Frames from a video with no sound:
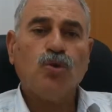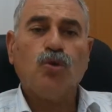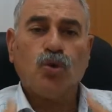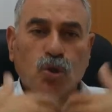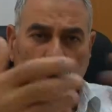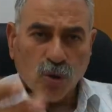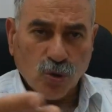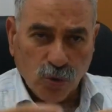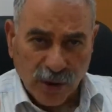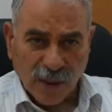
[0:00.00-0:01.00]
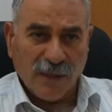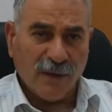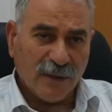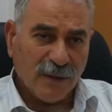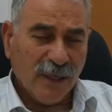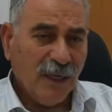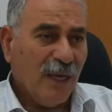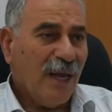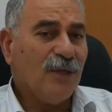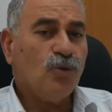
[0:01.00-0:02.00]
to talk to each other,
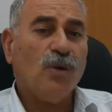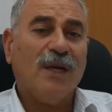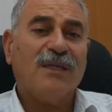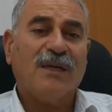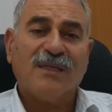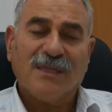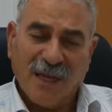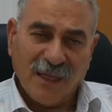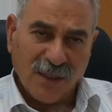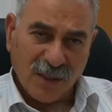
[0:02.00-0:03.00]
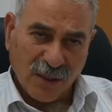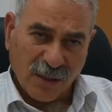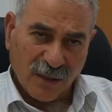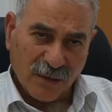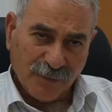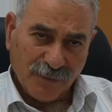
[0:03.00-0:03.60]
and to understand each other.